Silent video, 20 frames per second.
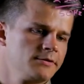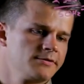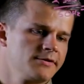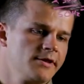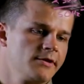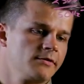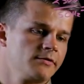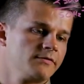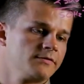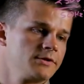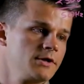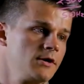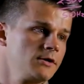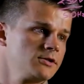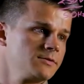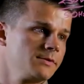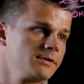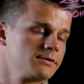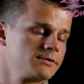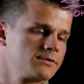So now that we've
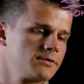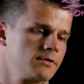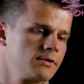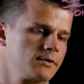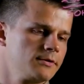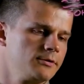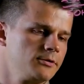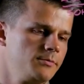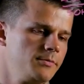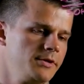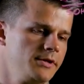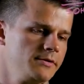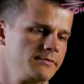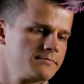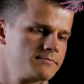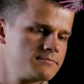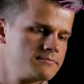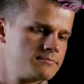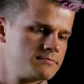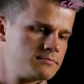talked about torque a little bit,